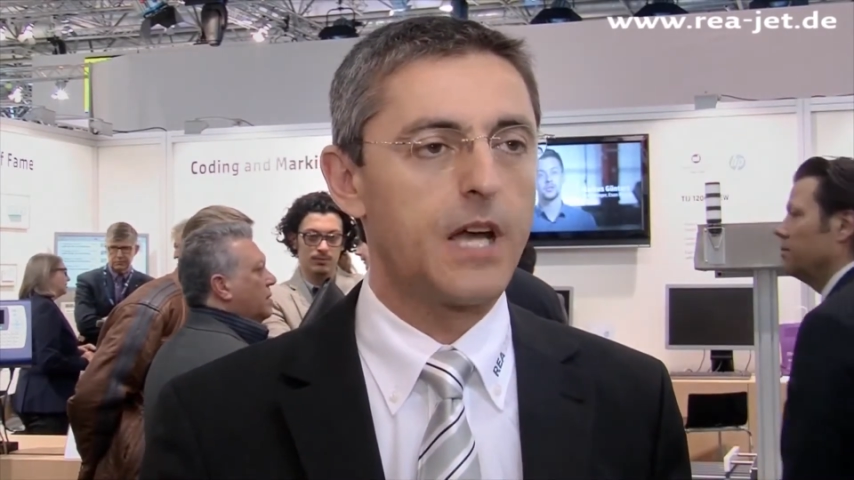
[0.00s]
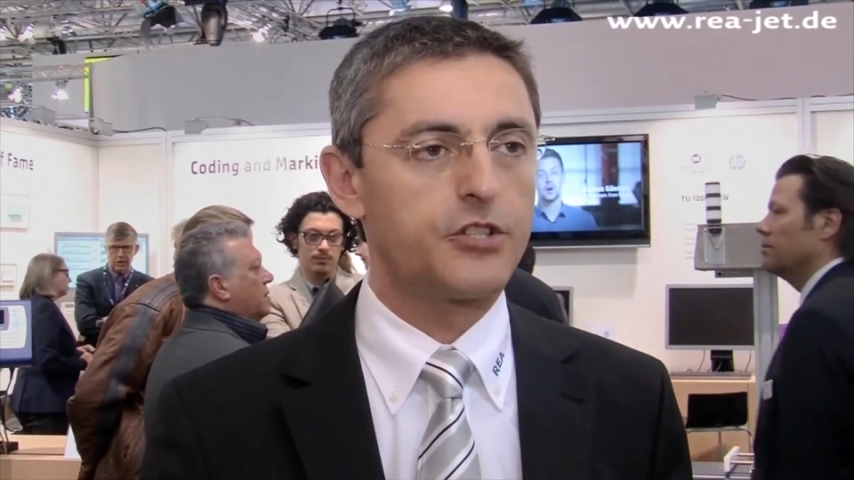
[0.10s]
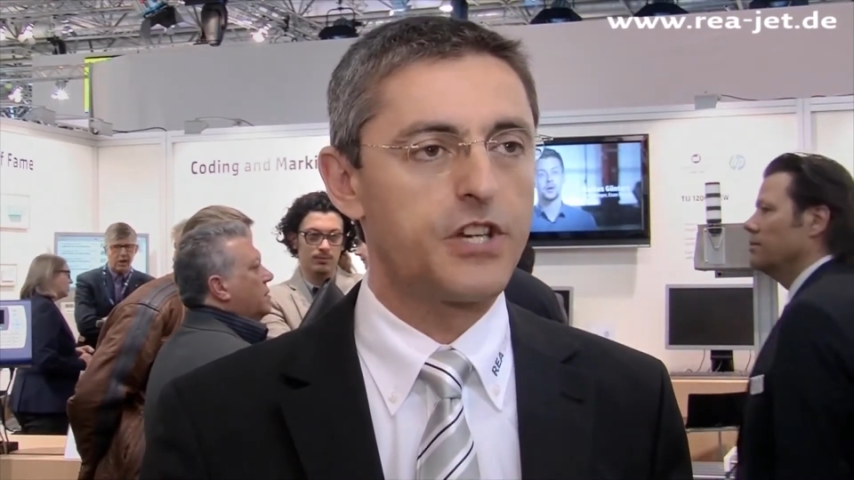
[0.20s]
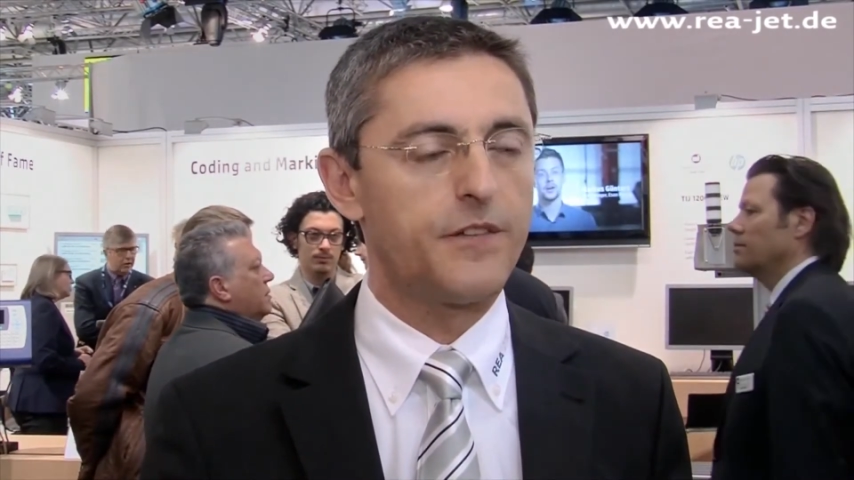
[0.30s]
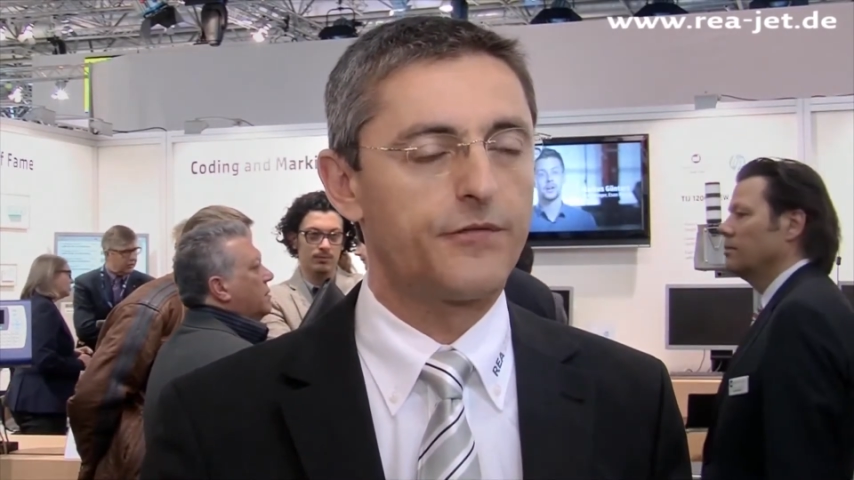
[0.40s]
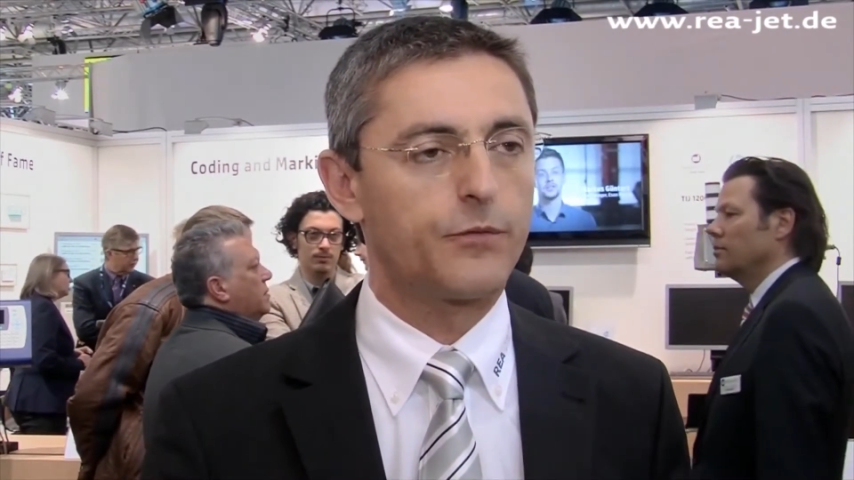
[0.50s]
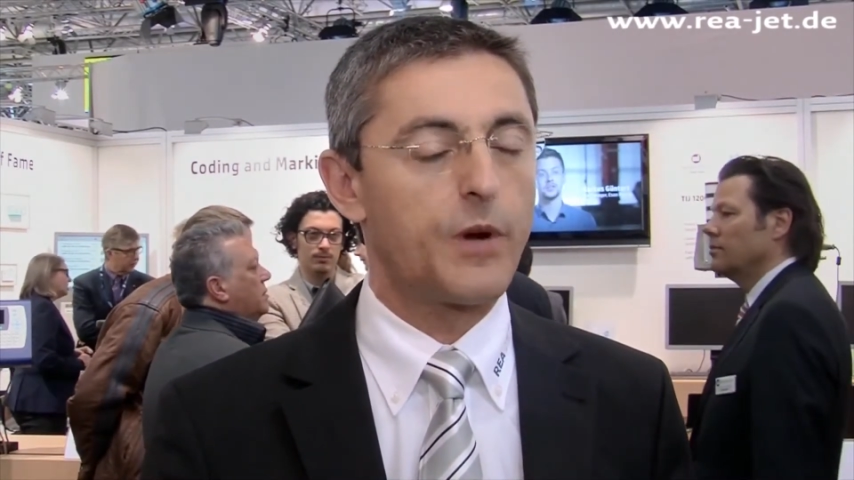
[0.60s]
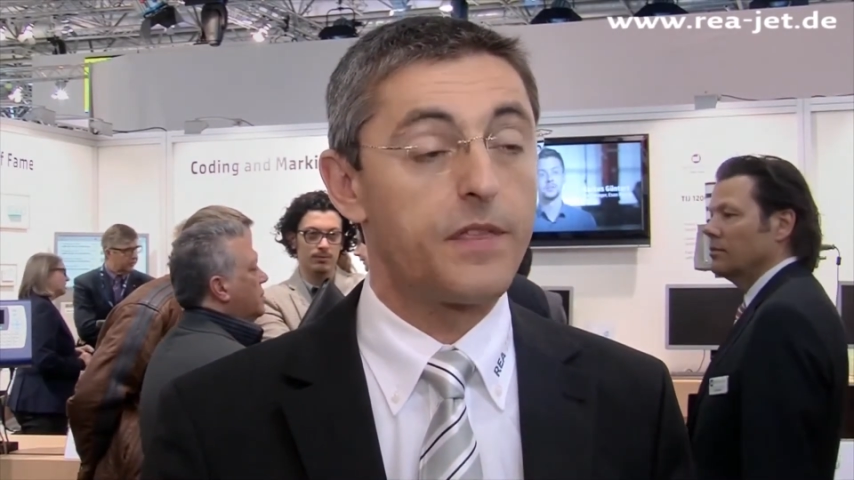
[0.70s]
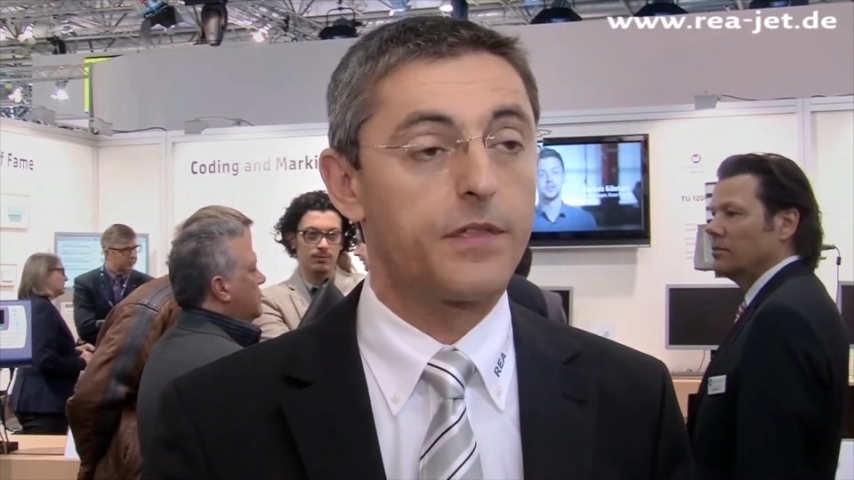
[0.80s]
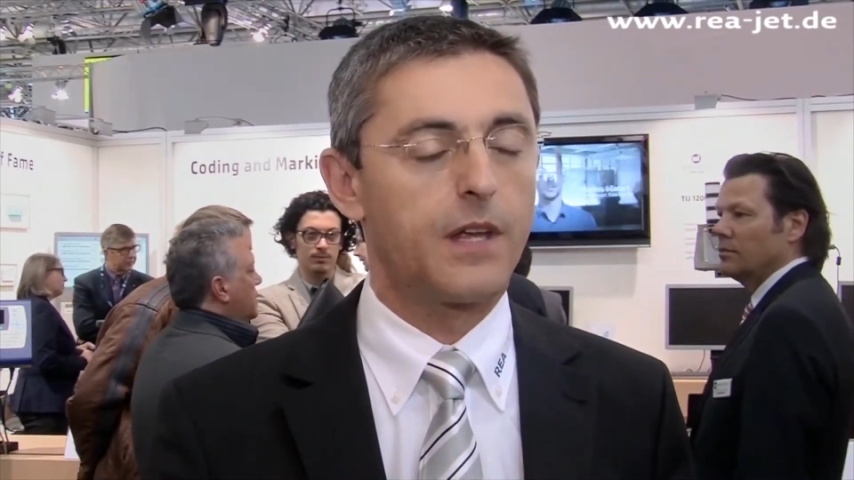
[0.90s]
achieved
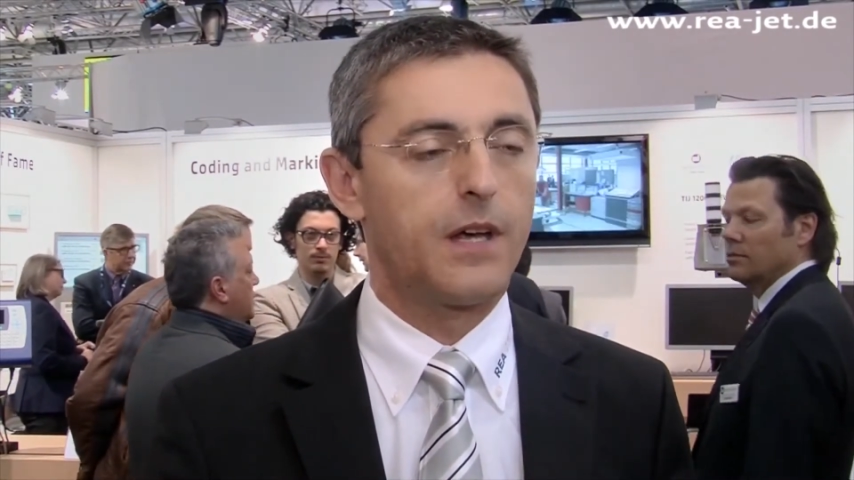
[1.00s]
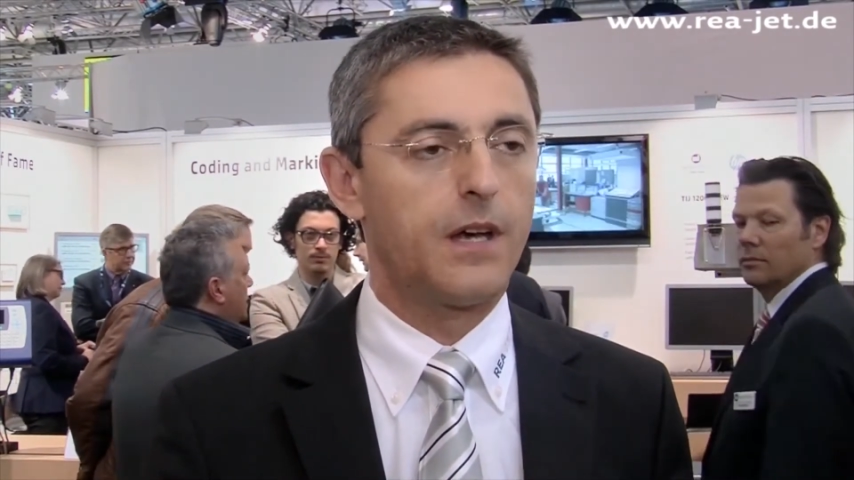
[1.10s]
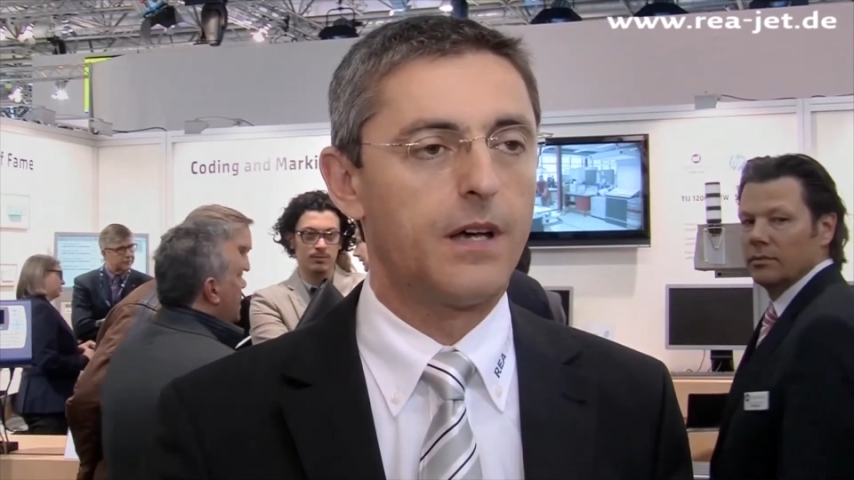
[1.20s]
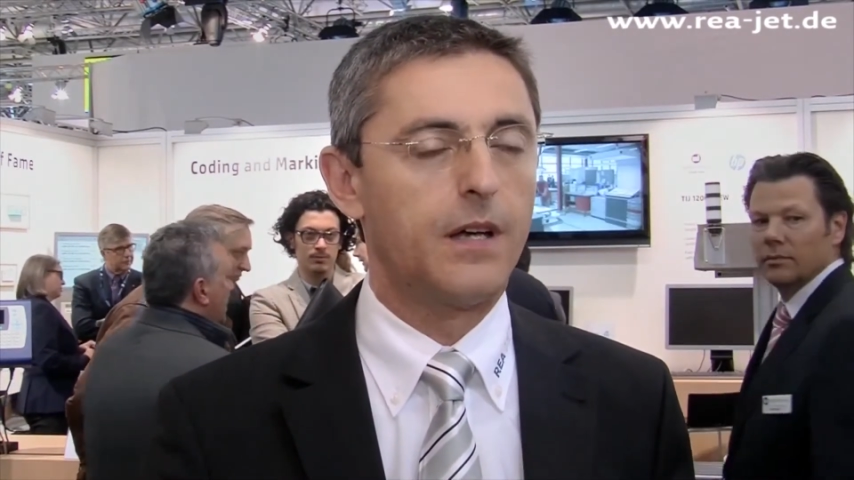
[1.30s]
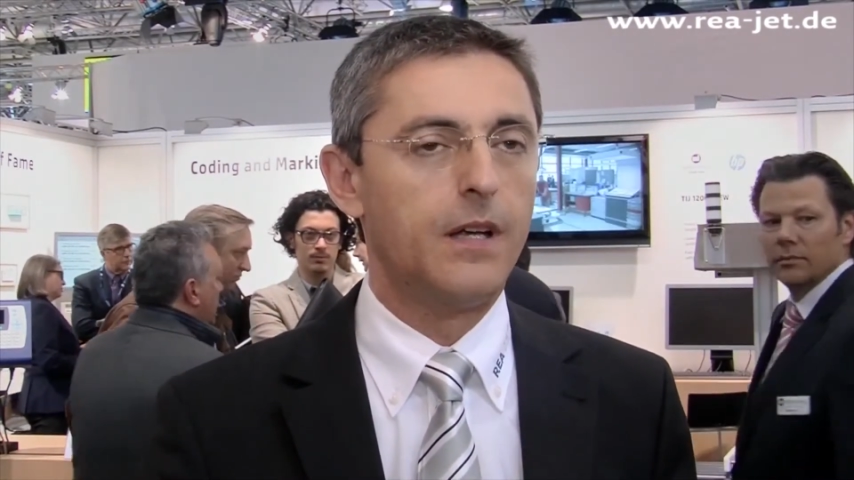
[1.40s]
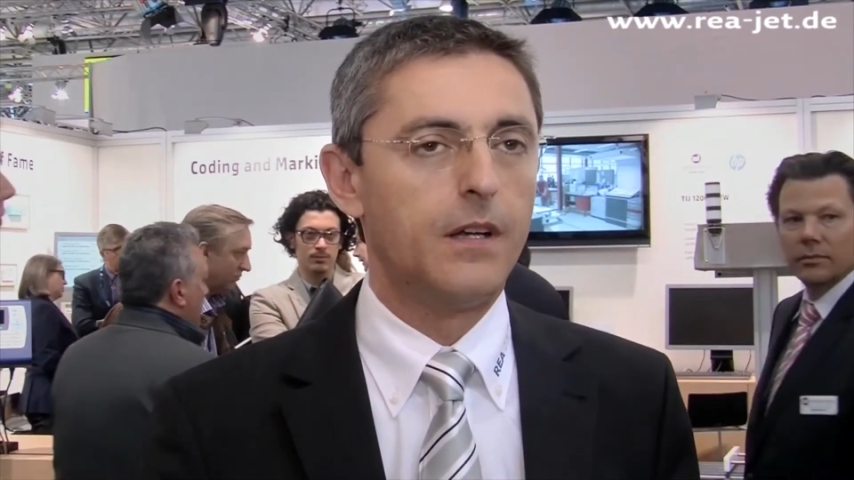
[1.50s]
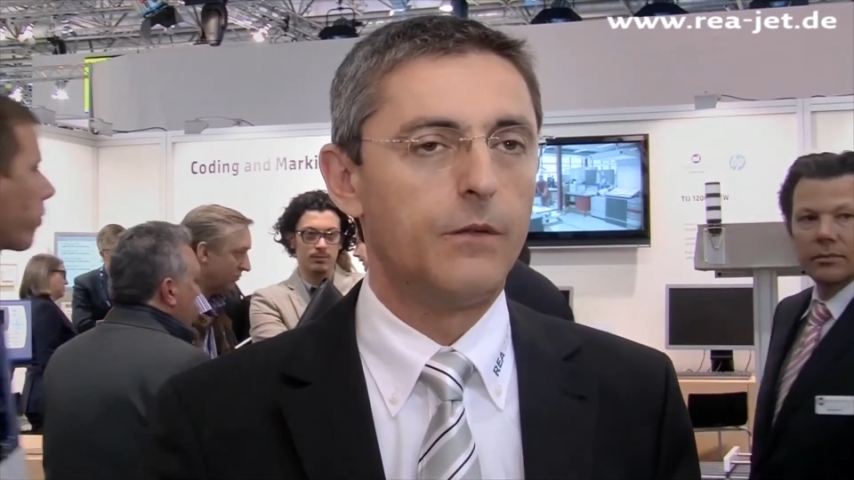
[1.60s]
with the